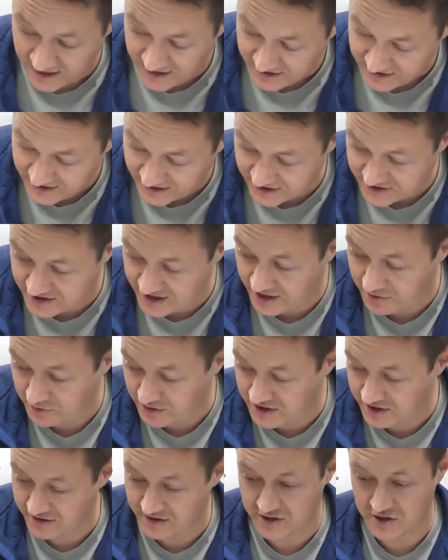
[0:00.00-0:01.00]
yesterday when we
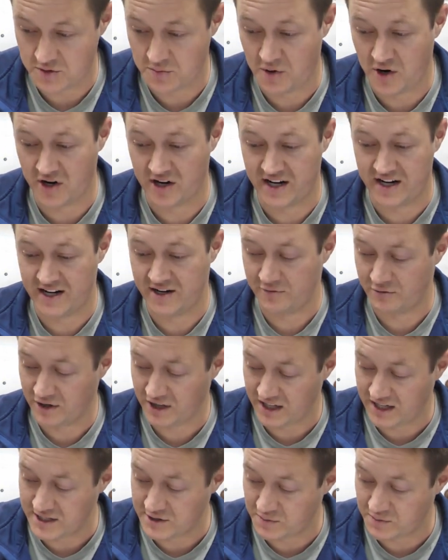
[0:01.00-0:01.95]
took this apart I didn't realize,